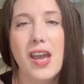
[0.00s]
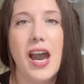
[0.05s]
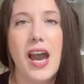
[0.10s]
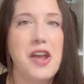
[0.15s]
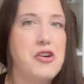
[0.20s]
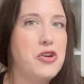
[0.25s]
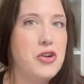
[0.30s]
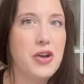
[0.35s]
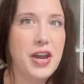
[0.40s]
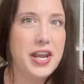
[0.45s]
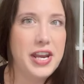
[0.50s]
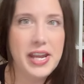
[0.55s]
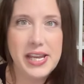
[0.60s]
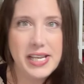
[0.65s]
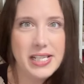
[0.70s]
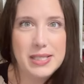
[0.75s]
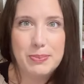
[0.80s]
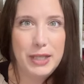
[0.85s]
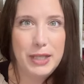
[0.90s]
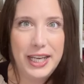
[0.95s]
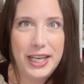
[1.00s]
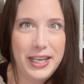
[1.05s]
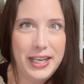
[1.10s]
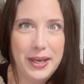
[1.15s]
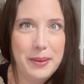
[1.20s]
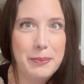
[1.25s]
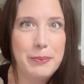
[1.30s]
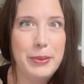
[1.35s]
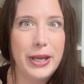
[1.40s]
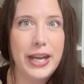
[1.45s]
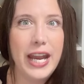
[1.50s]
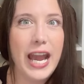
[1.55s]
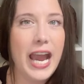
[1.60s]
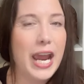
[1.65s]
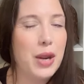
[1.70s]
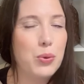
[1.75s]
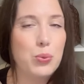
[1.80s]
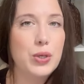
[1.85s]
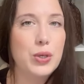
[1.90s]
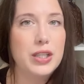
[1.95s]
I don't know how to explain it, but
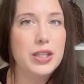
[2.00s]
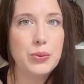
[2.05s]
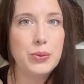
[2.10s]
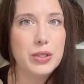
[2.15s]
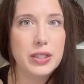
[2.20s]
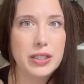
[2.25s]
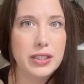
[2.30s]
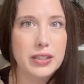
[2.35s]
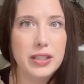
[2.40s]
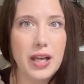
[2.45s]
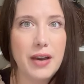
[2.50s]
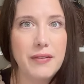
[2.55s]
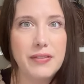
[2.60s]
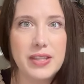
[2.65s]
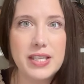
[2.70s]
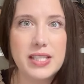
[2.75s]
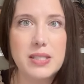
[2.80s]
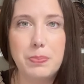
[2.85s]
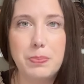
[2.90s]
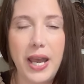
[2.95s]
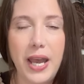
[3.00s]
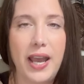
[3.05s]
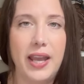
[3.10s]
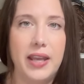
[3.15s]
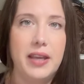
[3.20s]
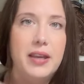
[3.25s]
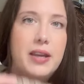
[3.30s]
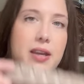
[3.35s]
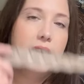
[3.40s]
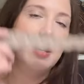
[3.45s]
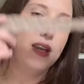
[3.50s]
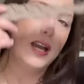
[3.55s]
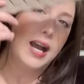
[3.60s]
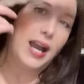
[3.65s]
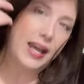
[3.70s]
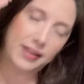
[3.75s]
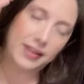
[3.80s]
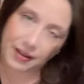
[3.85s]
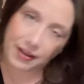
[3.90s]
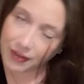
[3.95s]
I really, really love this bag.
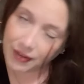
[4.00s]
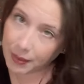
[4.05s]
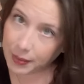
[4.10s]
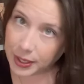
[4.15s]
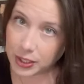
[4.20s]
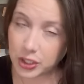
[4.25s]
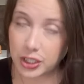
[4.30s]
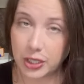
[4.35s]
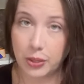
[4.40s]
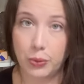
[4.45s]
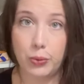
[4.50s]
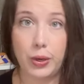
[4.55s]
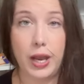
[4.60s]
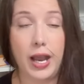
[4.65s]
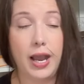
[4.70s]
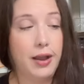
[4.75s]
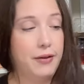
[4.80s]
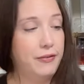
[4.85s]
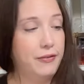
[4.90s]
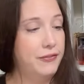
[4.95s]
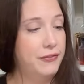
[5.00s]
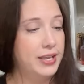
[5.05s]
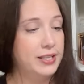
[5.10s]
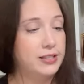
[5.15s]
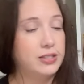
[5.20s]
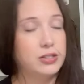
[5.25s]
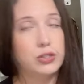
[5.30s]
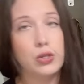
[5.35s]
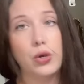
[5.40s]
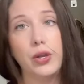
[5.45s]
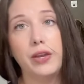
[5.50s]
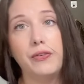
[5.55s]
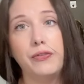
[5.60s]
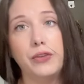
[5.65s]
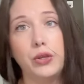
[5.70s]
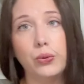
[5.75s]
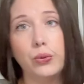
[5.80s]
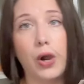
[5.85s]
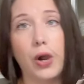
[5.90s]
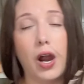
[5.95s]
I love how much it fits. So if
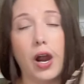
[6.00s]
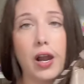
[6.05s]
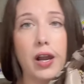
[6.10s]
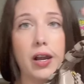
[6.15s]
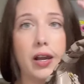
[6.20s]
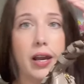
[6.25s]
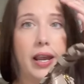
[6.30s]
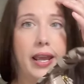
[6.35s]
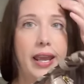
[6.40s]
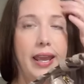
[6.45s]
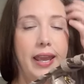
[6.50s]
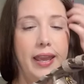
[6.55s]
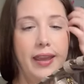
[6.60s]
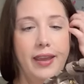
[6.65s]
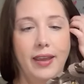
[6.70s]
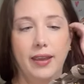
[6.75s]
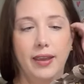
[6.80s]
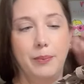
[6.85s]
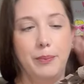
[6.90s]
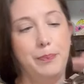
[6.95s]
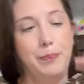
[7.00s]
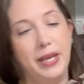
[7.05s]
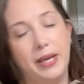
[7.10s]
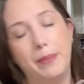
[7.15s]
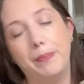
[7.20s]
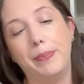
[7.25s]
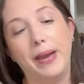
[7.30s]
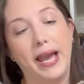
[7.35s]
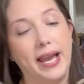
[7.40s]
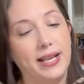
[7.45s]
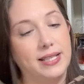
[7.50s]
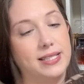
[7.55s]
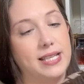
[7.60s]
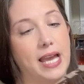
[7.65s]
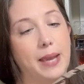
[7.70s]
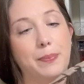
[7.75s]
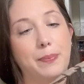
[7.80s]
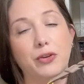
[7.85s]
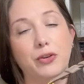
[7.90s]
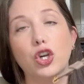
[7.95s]
you are a big bag
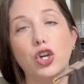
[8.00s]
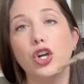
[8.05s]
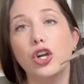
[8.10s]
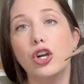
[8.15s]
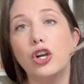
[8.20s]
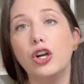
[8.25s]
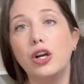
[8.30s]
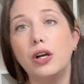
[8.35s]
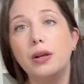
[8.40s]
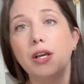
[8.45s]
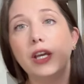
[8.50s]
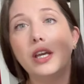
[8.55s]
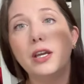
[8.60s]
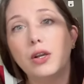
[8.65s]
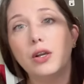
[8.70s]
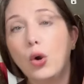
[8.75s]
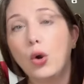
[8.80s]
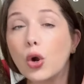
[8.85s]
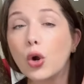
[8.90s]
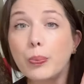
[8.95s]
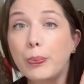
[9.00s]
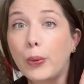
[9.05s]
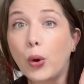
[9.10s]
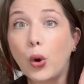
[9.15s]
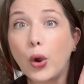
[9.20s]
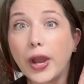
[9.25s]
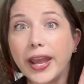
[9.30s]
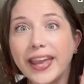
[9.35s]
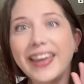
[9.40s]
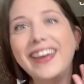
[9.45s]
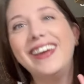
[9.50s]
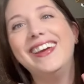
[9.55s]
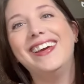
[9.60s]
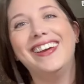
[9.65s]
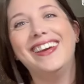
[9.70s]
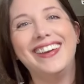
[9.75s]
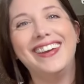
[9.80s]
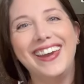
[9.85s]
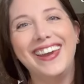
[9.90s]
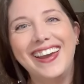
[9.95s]
type of girl or boy,
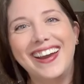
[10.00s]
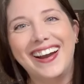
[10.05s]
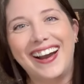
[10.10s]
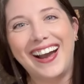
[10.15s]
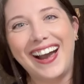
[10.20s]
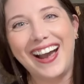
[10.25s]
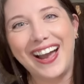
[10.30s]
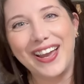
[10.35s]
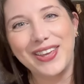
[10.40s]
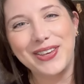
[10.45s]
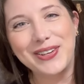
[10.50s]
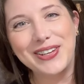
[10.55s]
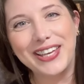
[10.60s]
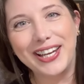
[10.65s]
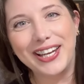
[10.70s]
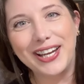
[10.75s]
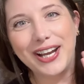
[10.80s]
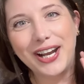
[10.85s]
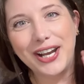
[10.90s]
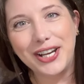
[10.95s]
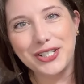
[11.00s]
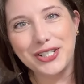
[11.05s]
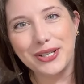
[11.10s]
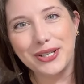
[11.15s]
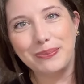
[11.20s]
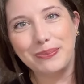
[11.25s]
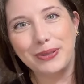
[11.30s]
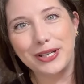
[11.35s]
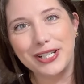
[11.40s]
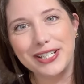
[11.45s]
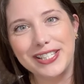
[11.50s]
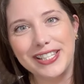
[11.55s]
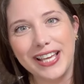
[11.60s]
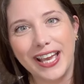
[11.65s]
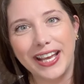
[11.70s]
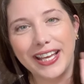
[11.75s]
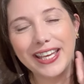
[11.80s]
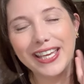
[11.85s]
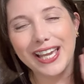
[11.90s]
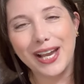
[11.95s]
you can
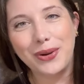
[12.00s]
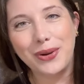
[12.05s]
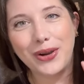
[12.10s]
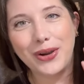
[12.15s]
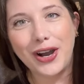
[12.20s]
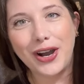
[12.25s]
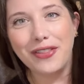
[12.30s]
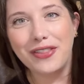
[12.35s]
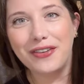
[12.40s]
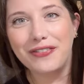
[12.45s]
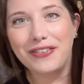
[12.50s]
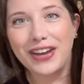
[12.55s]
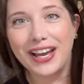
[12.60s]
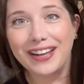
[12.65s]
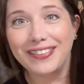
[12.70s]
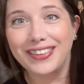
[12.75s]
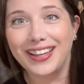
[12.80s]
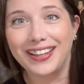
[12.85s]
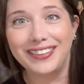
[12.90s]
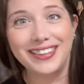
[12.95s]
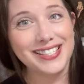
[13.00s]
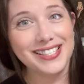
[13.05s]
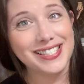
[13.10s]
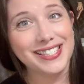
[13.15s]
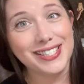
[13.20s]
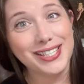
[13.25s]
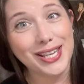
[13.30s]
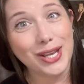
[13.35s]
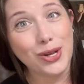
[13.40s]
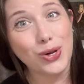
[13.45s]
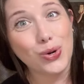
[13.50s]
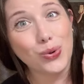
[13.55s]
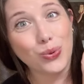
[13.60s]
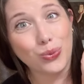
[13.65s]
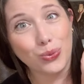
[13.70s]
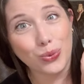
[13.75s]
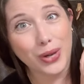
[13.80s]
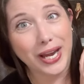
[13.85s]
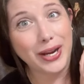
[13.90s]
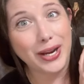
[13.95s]
100% count on the fact that this is a
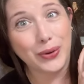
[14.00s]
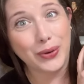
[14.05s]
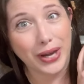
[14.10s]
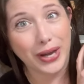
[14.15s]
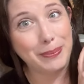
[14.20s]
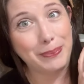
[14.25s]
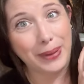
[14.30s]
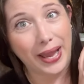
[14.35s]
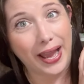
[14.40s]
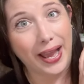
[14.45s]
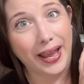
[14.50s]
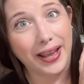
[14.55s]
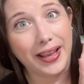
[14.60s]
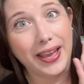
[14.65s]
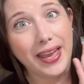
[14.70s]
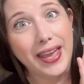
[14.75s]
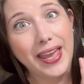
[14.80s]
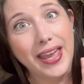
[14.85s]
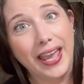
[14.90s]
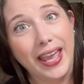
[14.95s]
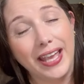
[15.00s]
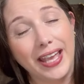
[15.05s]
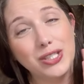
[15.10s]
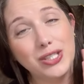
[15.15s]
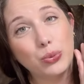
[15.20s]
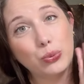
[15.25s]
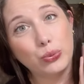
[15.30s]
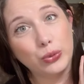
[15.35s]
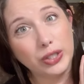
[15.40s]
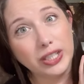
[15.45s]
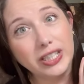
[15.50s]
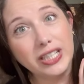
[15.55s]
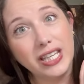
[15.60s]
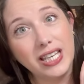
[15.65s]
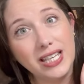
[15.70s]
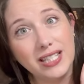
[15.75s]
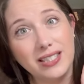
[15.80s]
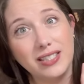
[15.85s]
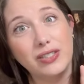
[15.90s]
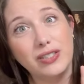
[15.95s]
great, great bag. It's really
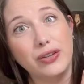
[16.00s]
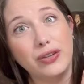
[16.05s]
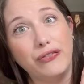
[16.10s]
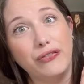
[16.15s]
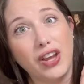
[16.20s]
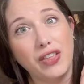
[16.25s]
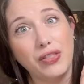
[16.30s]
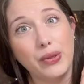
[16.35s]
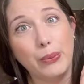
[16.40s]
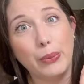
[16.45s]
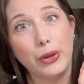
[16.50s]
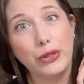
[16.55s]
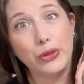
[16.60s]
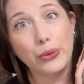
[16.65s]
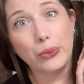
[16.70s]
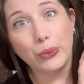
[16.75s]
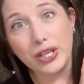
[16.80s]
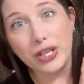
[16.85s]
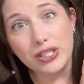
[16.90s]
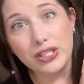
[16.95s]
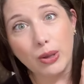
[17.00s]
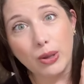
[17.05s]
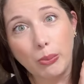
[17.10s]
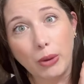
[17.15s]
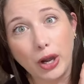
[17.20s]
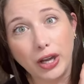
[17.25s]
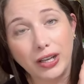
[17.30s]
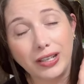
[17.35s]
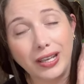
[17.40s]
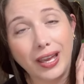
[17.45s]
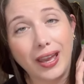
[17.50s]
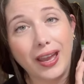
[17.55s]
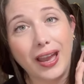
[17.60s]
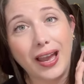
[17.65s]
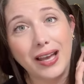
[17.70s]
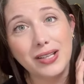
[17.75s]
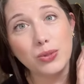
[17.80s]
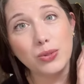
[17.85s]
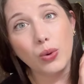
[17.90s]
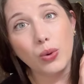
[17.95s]
easy to find them on the resale market
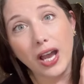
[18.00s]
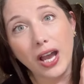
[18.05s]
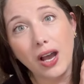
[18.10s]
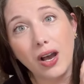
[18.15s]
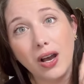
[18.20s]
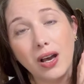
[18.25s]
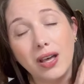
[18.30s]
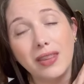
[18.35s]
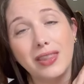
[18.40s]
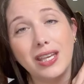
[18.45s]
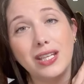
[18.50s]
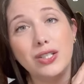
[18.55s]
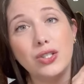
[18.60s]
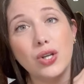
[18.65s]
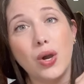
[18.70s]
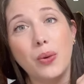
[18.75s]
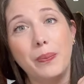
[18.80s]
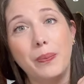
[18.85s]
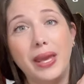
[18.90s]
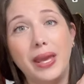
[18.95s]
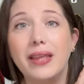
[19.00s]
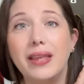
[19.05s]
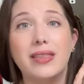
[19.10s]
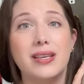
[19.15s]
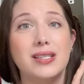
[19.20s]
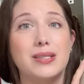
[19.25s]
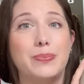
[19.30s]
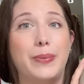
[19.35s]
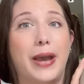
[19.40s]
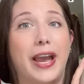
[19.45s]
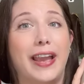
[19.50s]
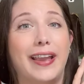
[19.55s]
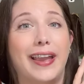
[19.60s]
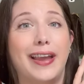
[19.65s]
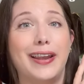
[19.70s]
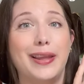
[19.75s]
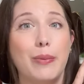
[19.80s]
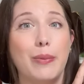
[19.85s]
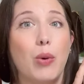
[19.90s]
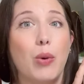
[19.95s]
as well. They don't make this bag
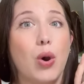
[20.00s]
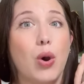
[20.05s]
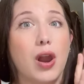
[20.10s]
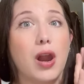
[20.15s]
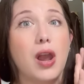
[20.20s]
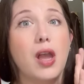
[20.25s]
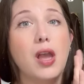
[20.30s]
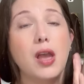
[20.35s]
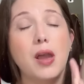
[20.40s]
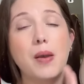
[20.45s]
anymore,